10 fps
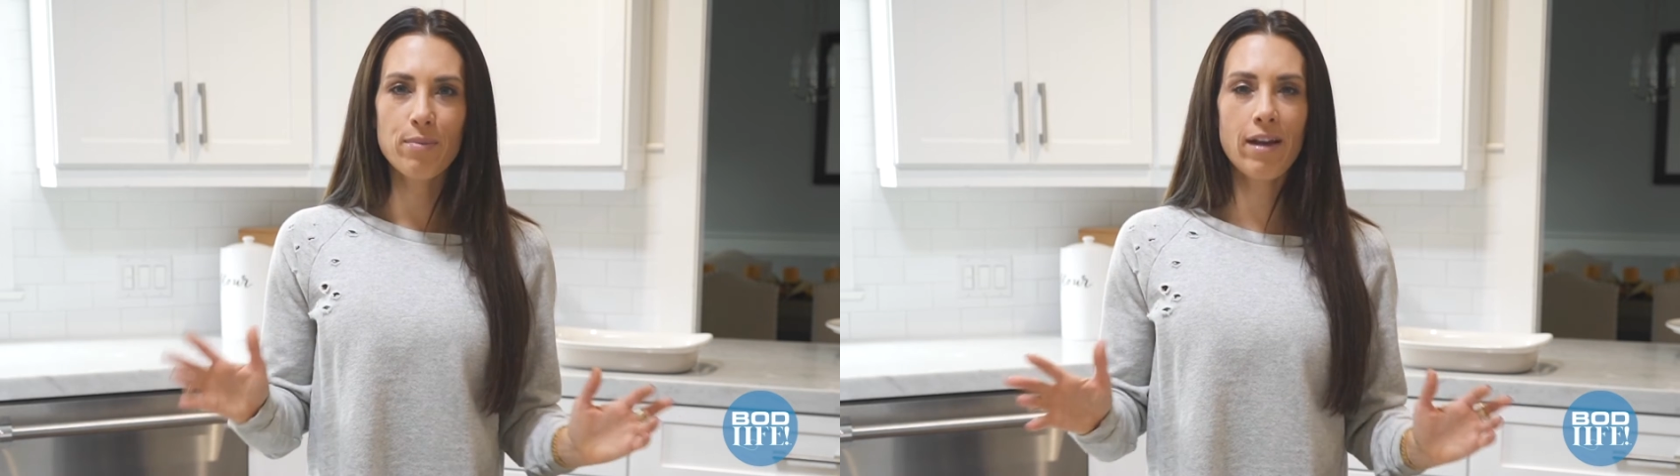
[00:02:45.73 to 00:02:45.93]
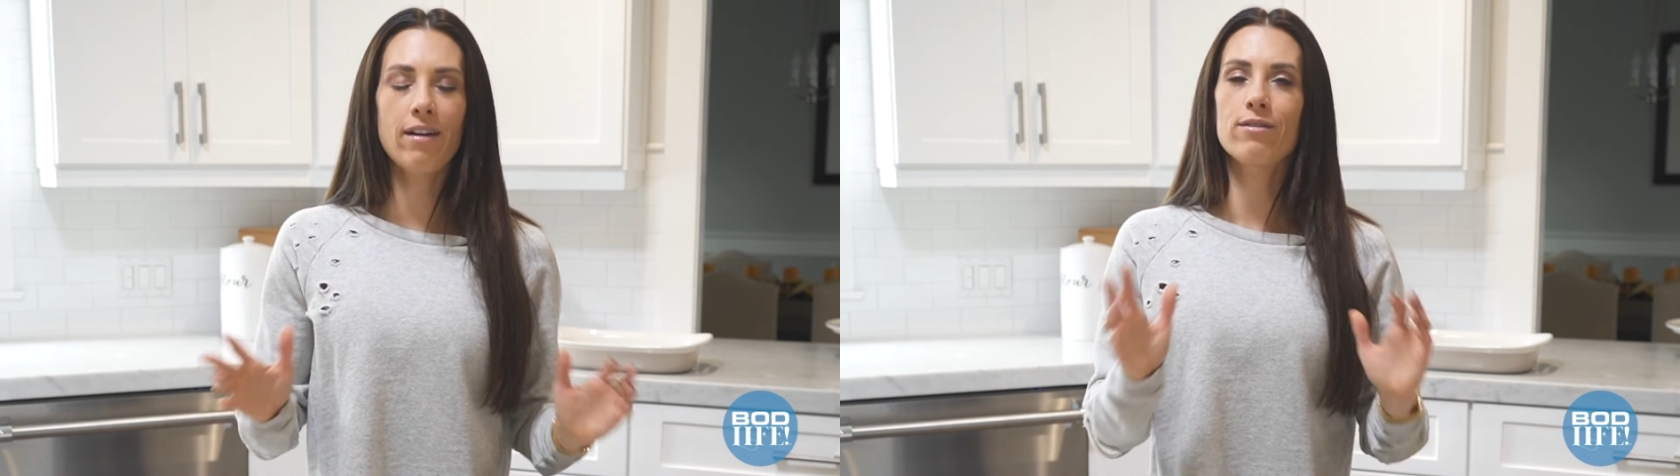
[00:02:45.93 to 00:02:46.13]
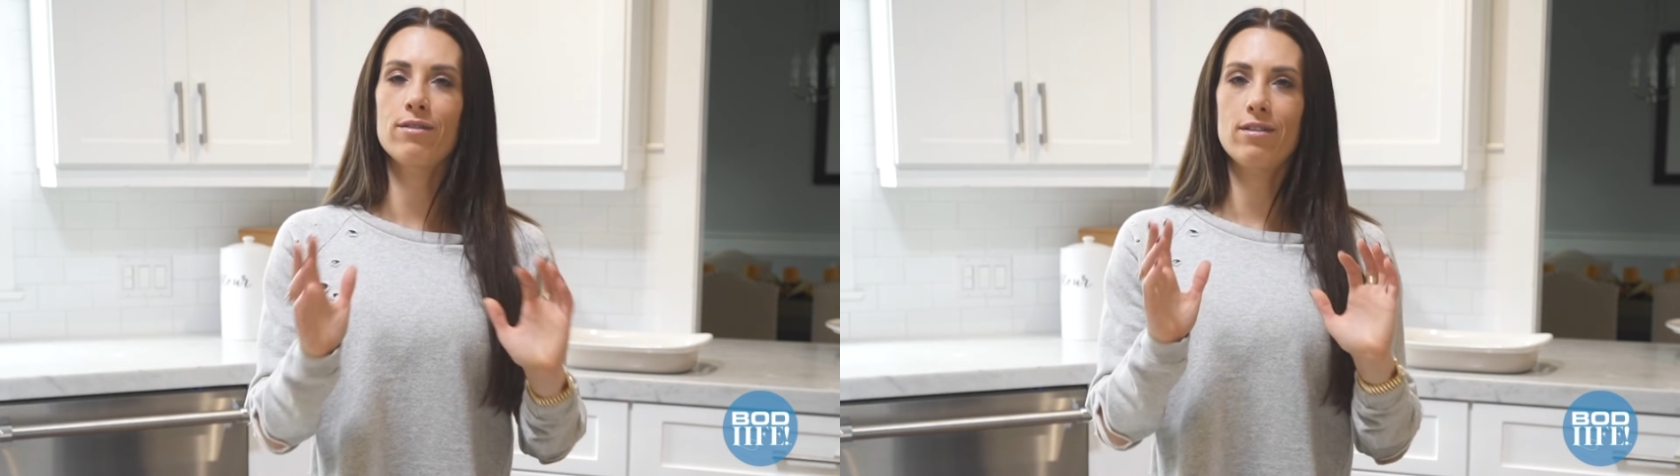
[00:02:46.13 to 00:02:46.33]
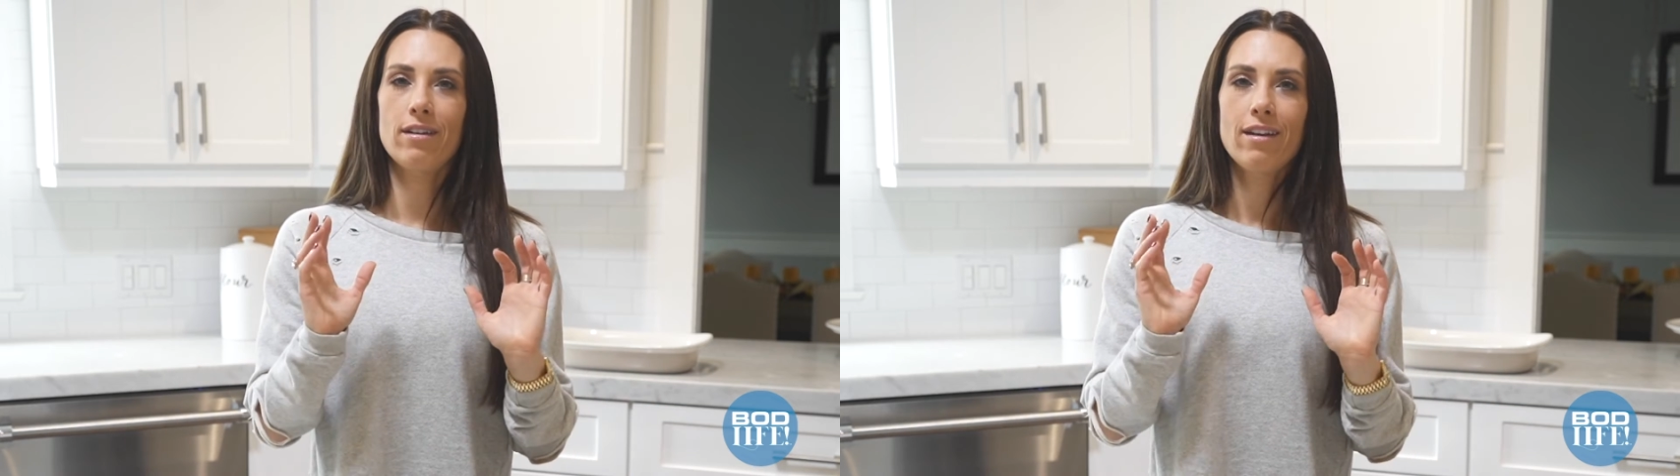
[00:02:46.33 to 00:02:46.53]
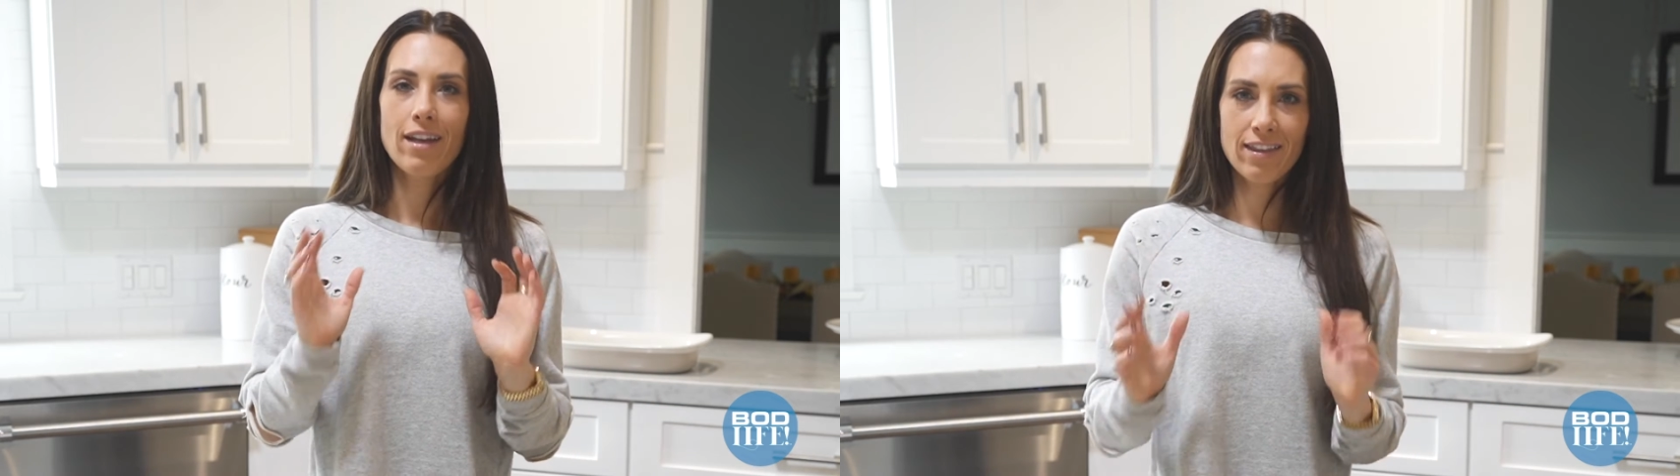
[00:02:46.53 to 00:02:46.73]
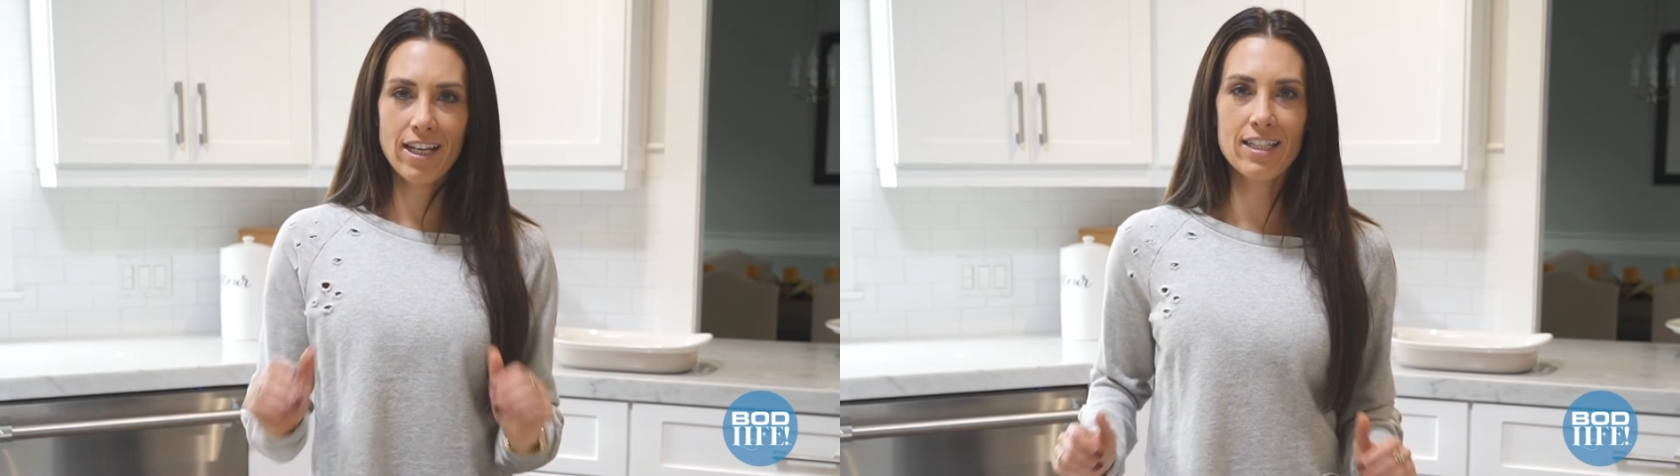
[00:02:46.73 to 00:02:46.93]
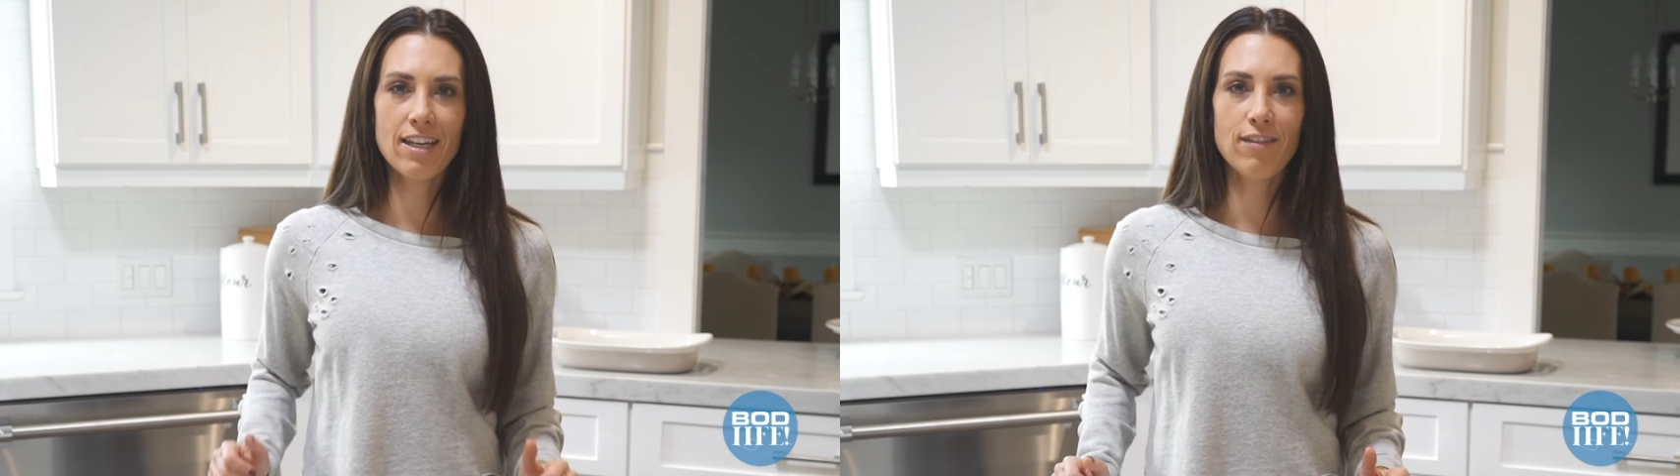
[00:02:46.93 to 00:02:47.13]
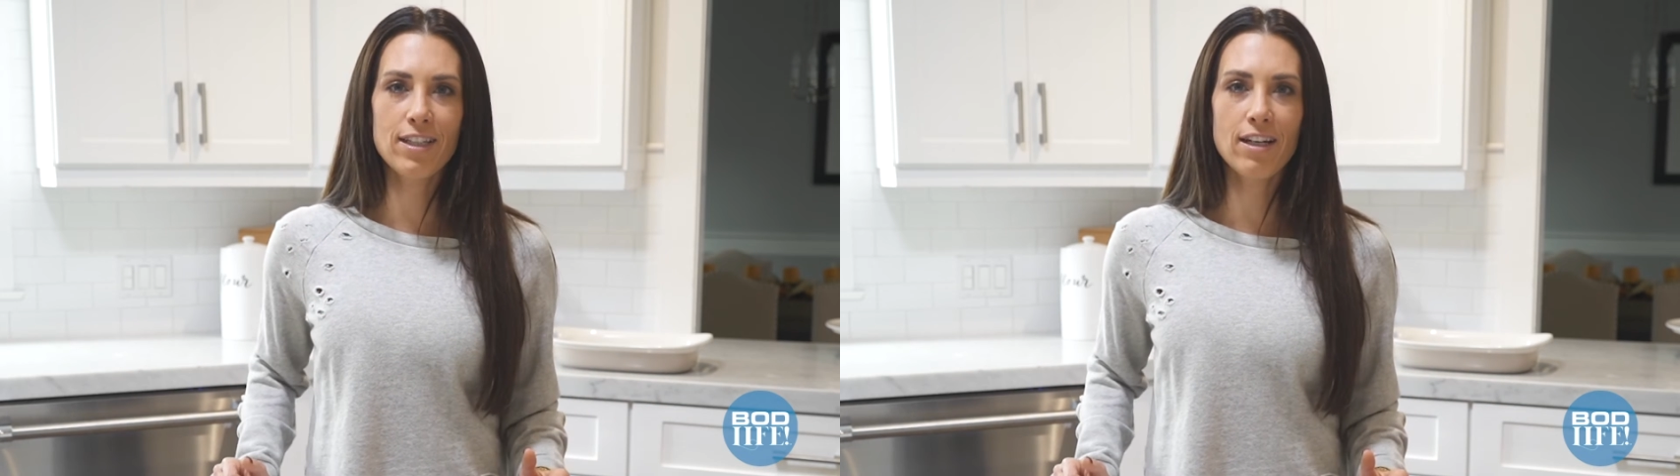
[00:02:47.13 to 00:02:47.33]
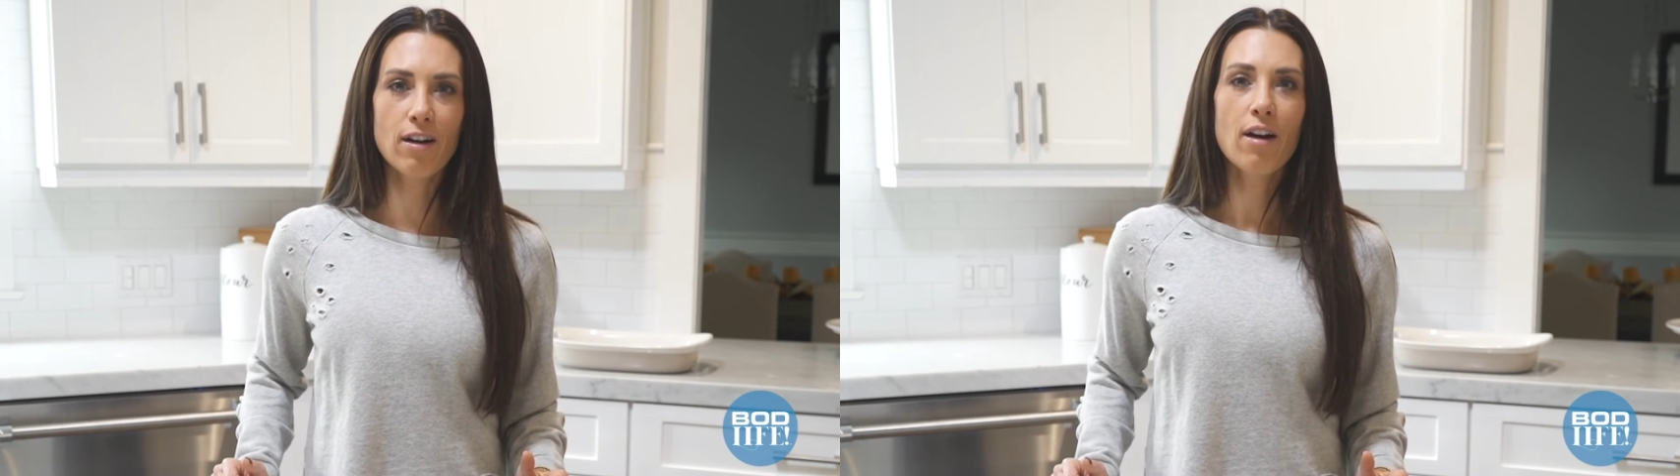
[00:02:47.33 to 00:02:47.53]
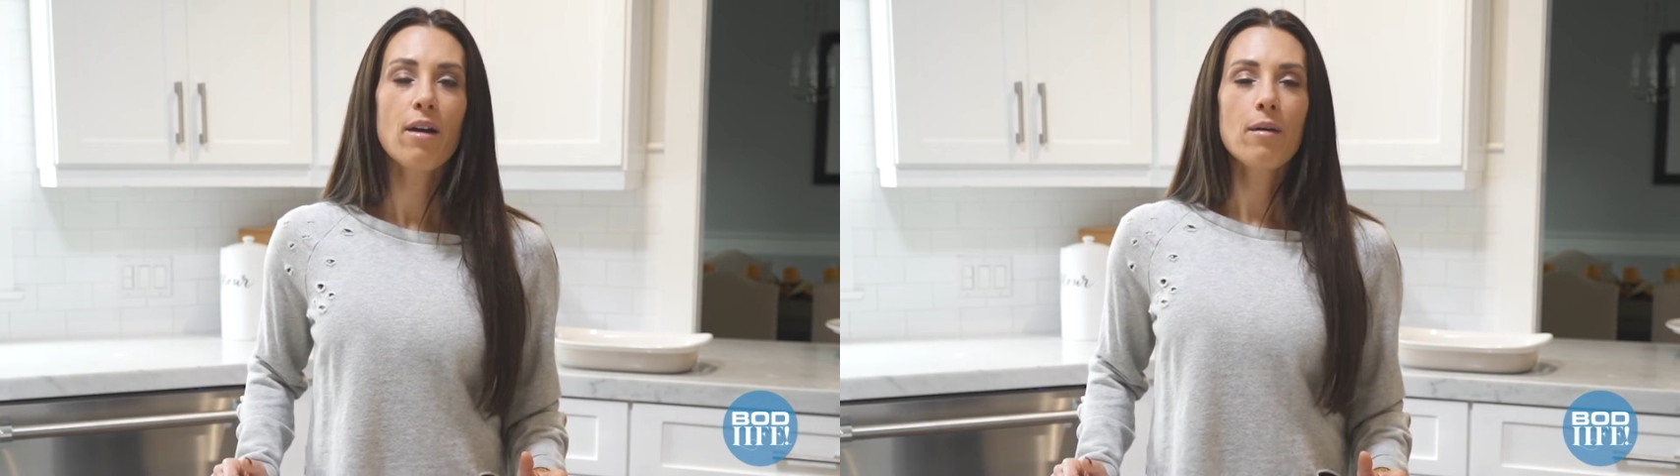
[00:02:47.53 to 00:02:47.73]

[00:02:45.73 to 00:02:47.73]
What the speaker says: pounds in Thanksgiving dinner.